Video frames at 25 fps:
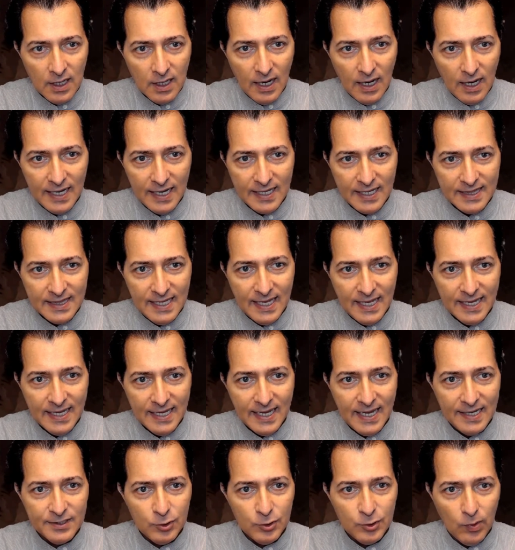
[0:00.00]
and then
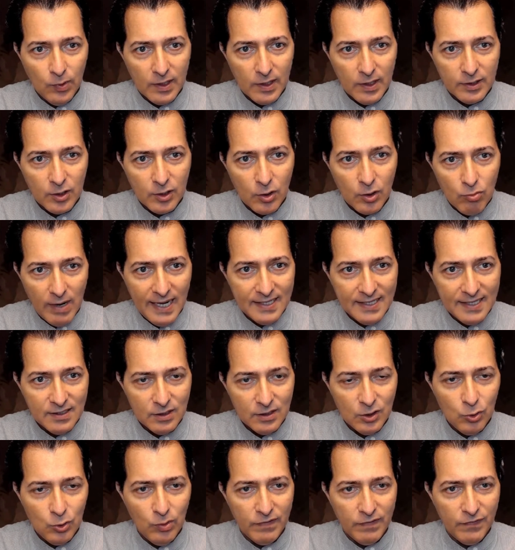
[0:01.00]
get to where the red
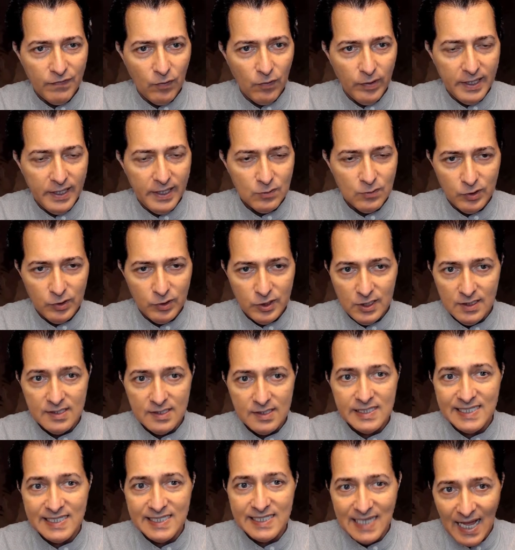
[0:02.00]
UFO is, which is
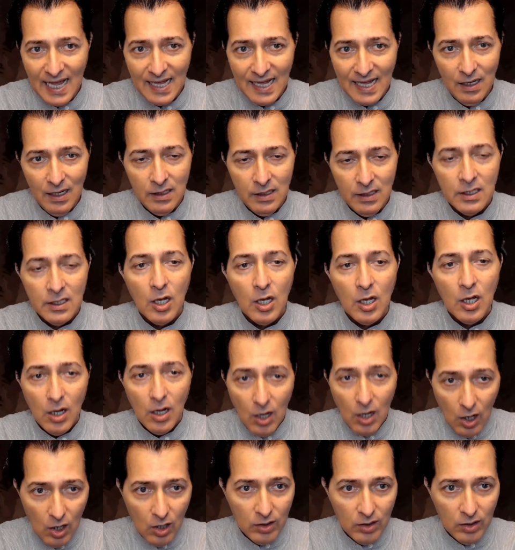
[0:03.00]
sell
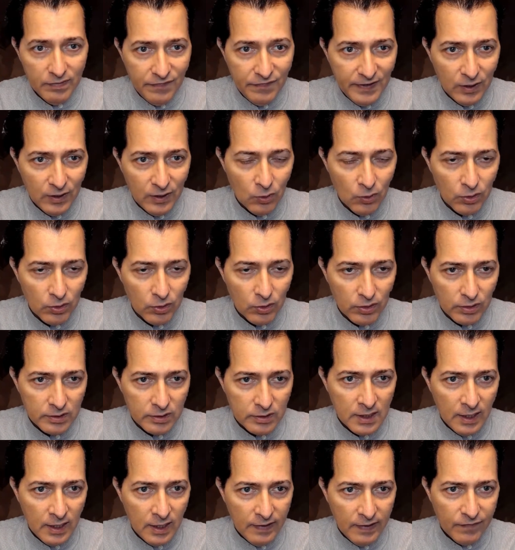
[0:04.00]
on-field
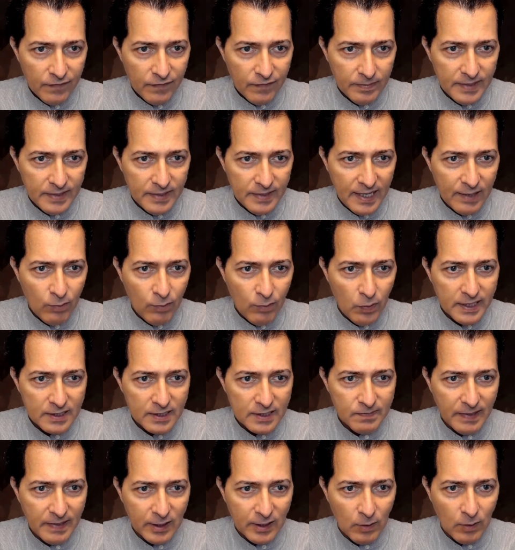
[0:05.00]
orders, from there we would
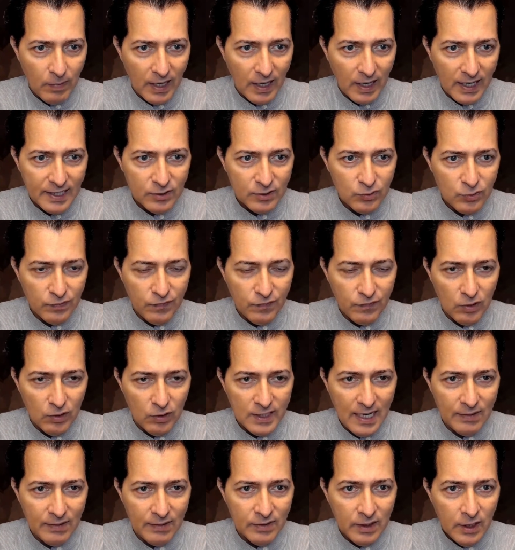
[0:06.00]
expect the market to fall
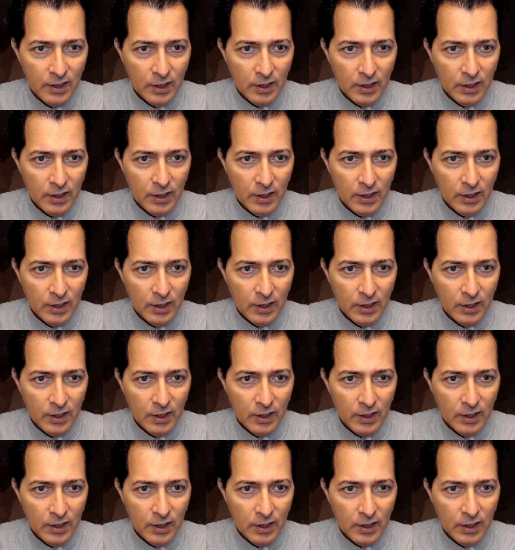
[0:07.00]
down.